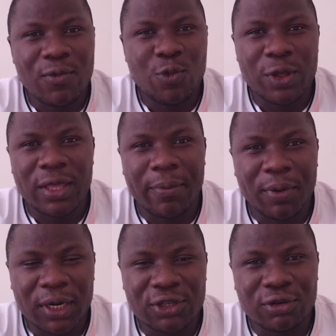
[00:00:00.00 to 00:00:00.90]
with a
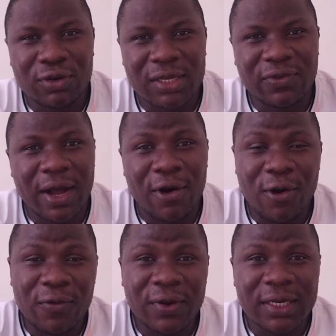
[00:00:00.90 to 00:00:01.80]
potential transfer,
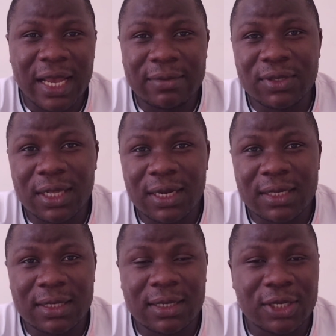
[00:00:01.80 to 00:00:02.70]
oftentimes the
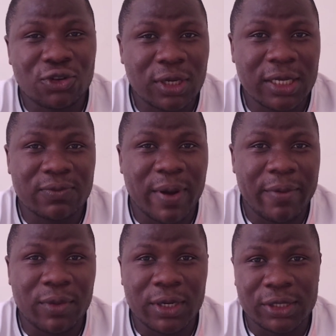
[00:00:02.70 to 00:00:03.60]
destination is
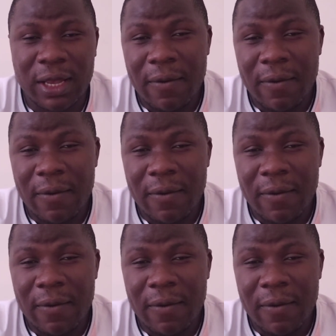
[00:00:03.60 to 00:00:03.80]
Bayern Munich.